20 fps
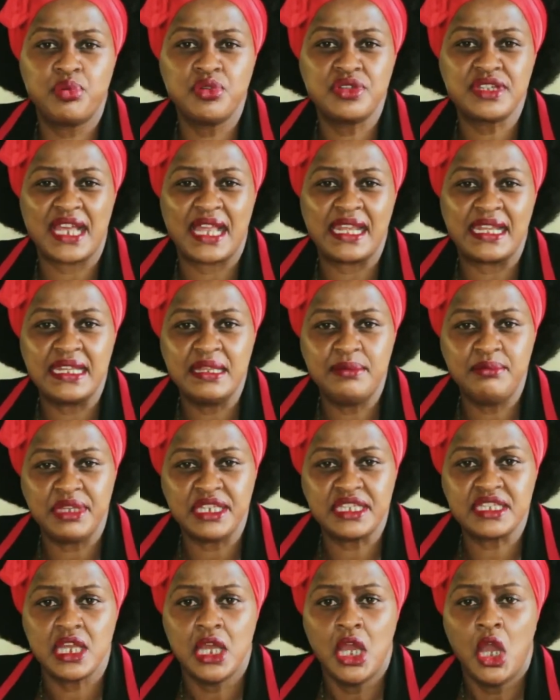put a
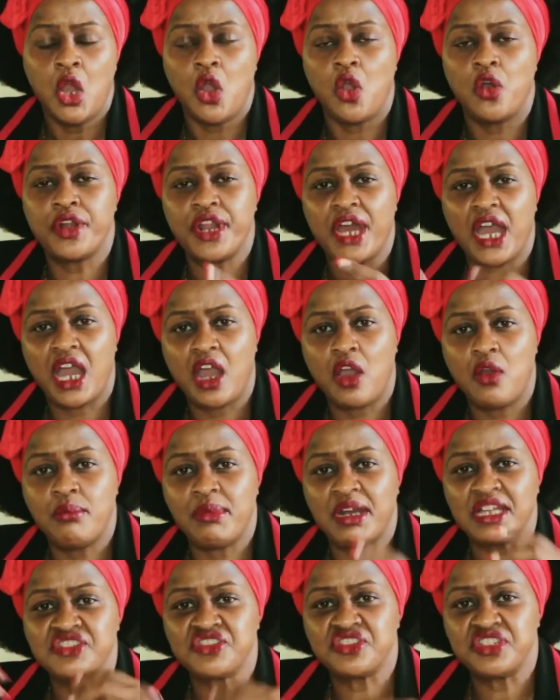limit on
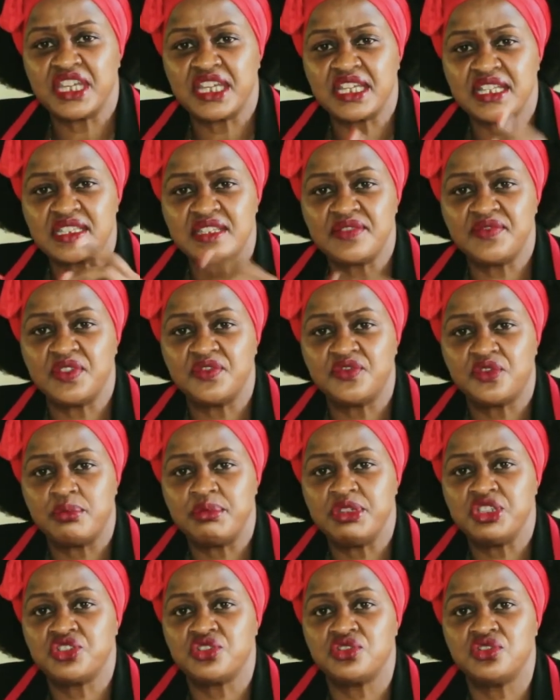how much negative
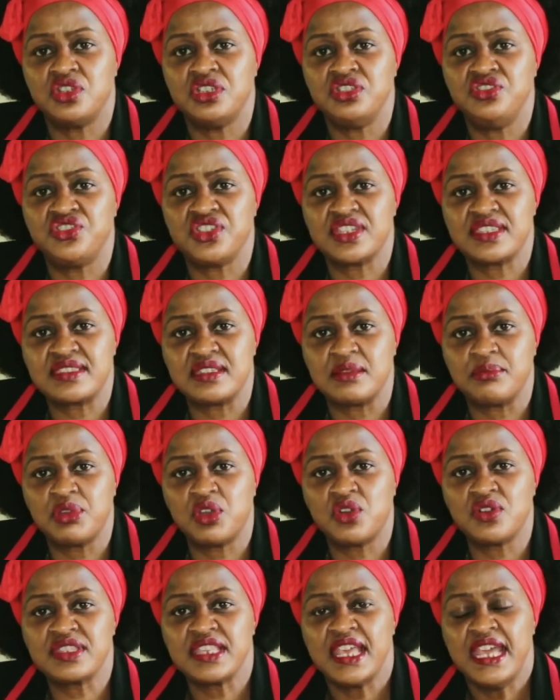information you're ingesting,
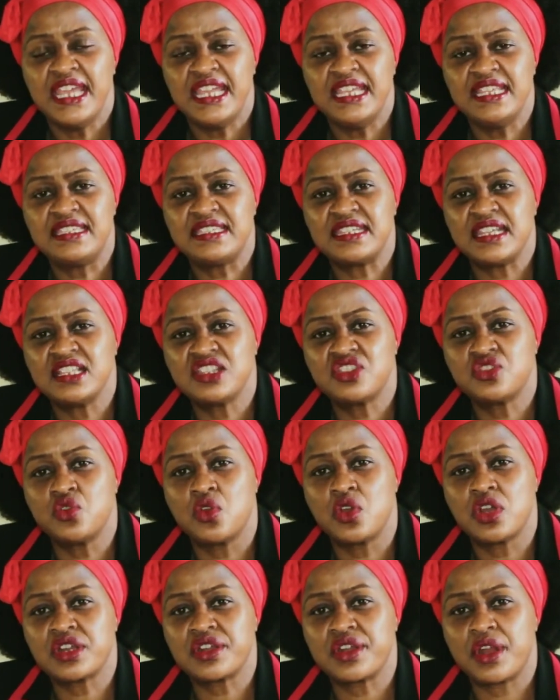because it tends
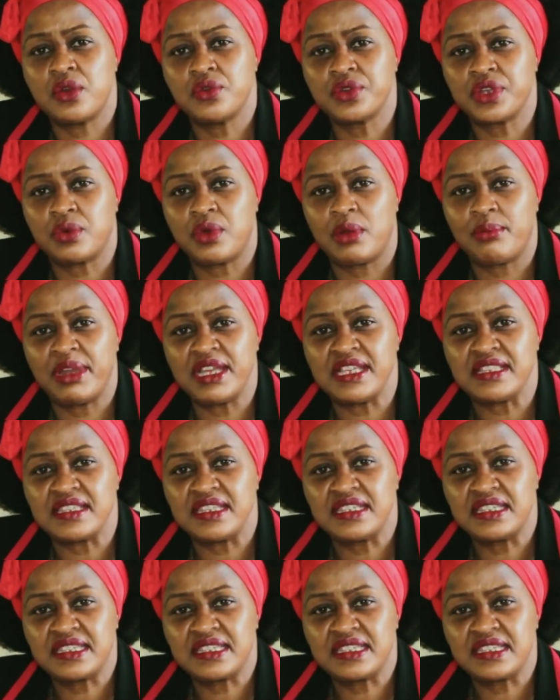to crowd our minds.